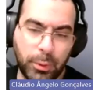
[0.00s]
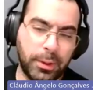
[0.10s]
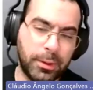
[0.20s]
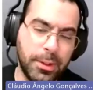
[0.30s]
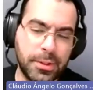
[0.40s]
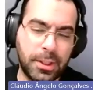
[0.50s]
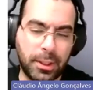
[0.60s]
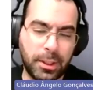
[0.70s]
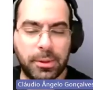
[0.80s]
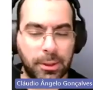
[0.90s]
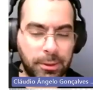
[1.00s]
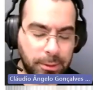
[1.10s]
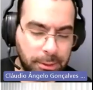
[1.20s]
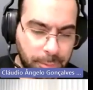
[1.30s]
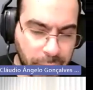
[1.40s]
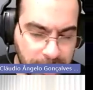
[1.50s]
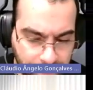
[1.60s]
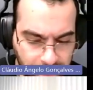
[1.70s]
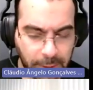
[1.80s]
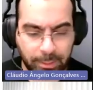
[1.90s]
between this and what's
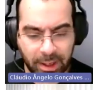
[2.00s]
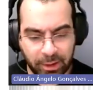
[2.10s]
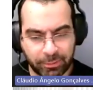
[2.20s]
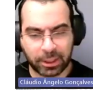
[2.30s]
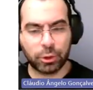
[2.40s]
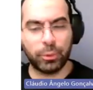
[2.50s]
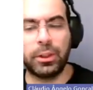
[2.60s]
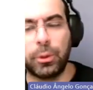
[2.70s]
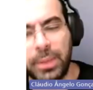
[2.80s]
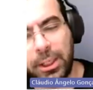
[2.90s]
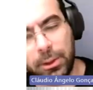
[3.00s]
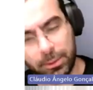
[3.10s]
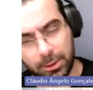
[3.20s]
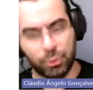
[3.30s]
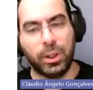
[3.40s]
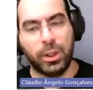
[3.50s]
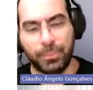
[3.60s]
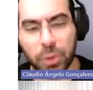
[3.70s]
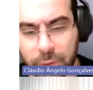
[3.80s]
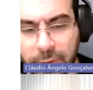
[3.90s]
happening in the manufacturing domain as
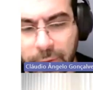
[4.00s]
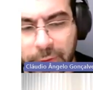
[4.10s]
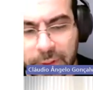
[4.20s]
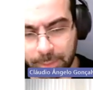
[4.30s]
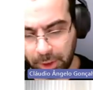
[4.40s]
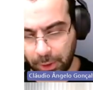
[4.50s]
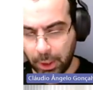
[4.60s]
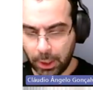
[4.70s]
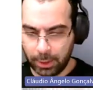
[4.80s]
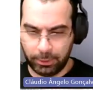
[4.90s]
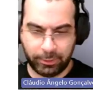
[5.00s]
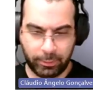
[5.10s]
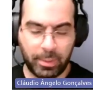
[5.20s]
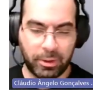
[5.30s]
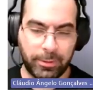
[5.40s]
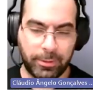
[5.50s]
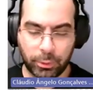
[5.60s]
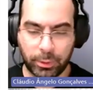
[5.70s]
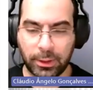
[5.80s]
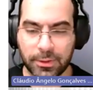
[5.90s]
well. So they're very similar. If you have a
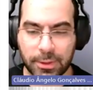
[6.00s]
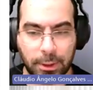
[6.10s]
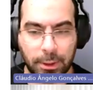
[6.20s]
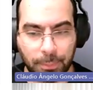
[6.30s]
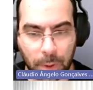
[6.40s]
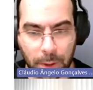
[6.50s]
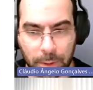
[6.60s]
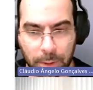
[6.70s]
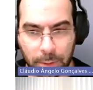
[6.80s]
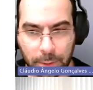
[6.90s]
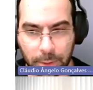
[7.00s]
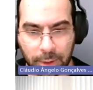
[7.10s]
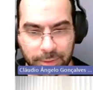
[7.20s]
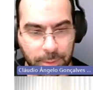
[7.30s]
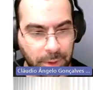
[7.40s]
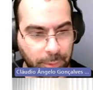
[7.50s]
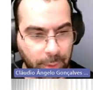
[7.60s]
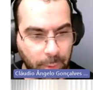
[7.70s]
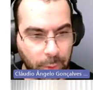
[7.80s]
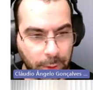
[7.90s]
manufacturing cell, you have
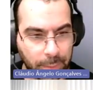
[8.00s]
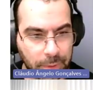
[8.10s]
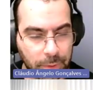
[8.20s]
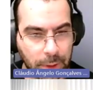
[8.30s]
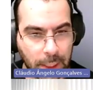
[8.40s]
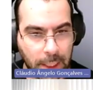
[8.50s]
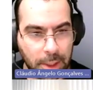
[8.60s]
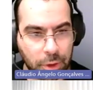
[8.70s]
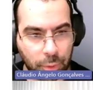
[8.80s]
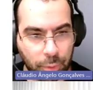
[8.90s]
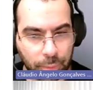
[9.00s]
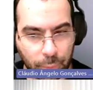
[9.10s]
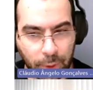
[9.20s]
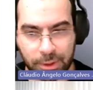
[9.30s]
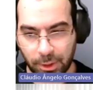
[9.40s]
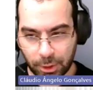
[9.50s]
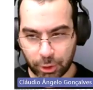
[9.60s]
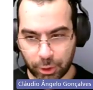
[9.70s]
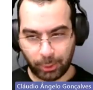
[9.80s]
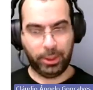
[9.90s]
similar requirements. So where is the
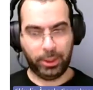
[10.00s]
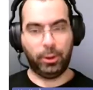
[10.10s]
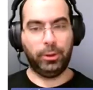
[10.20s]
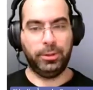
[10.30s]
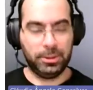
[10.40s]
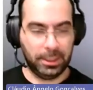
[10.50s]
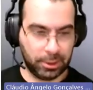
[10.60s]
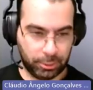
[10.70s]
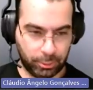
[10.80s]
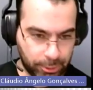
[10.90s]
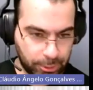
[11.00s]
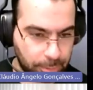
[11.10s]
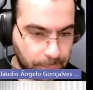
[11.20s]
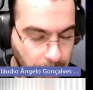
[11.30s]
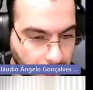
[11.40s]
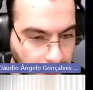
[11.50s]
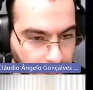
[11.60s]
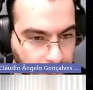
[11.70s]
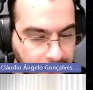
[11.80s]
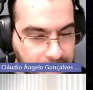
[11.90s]
digital twin in all of this? Let's cross
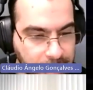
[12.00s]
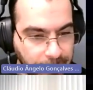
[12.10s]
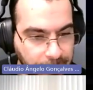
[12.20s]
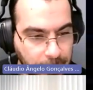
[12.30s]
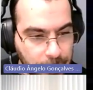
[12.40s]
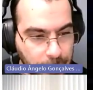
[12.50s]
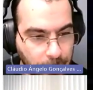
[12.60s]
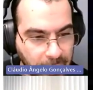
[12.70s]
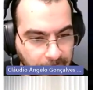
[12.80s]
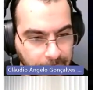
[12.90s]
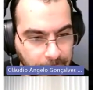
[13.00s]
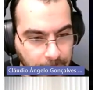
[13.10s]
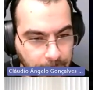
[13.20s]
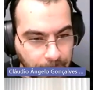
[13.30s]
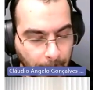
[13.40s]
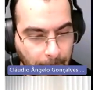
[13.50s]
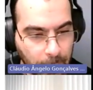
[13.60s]
against the definition. We have a